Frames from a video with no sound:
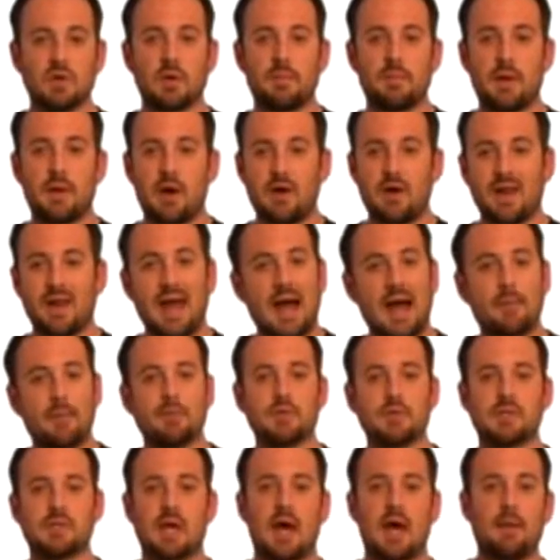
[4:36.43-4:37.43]
comparing
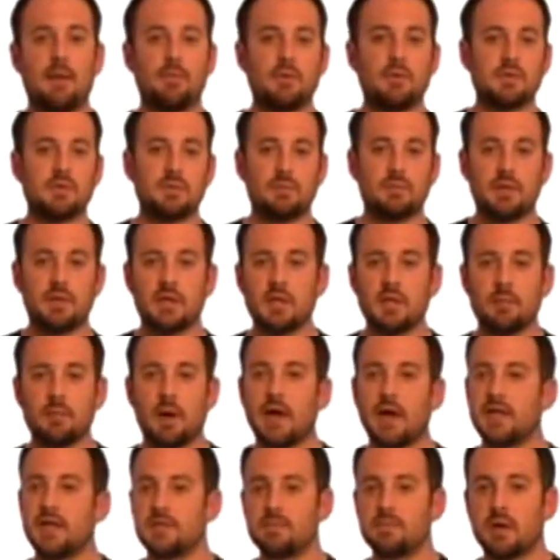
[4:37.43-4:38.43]
apples to apples and playing the
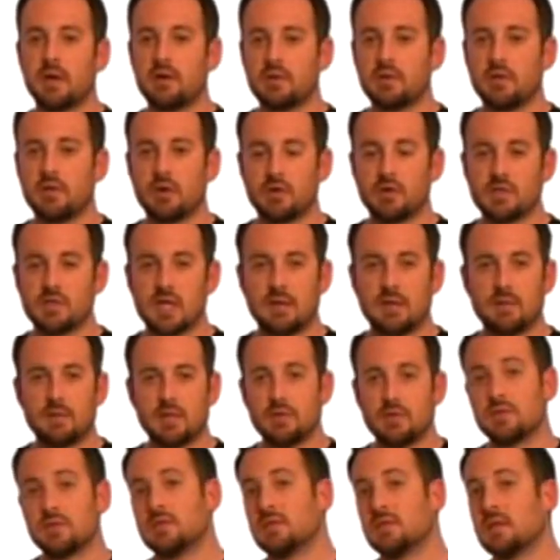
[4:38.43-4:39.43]
mine is better than yours game
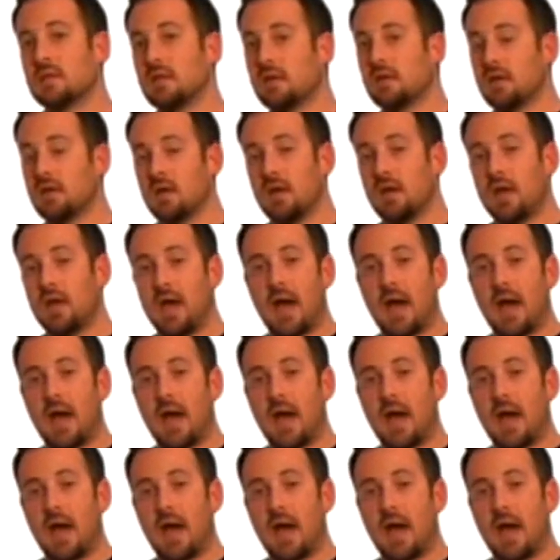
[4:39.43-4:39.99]
that you see